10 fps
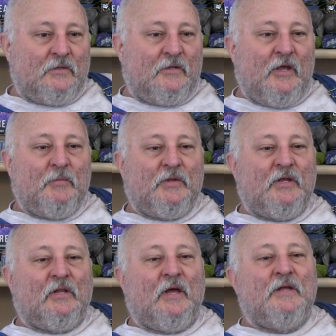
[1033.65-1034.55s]
name of
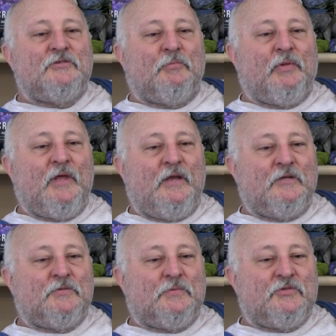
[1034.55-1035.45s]
the Alliance of
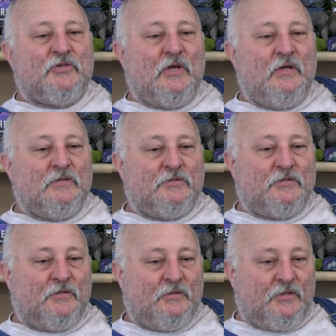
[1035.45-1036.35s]
Planets was
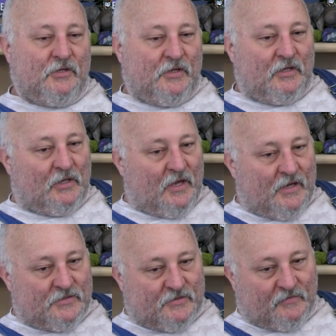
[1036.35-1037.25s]
changed to the
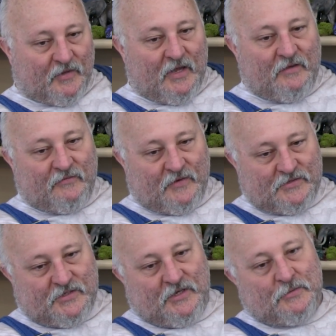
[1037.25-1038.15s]
Alliance of Life. I
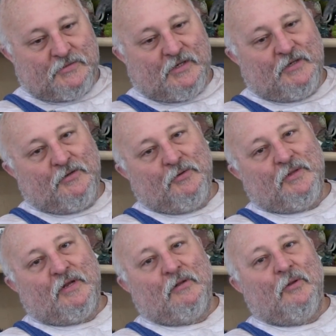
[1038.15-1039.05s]
said it was going to do
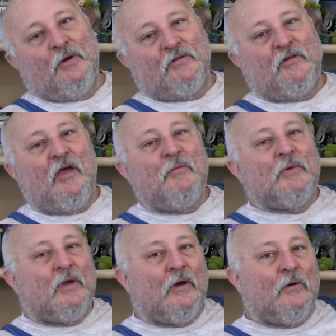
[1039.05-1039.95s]
that a long time
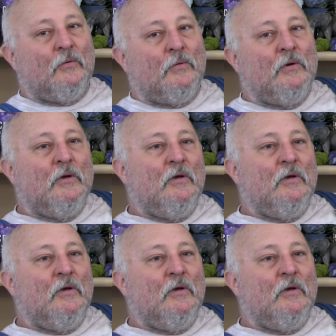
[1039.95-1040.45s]
ago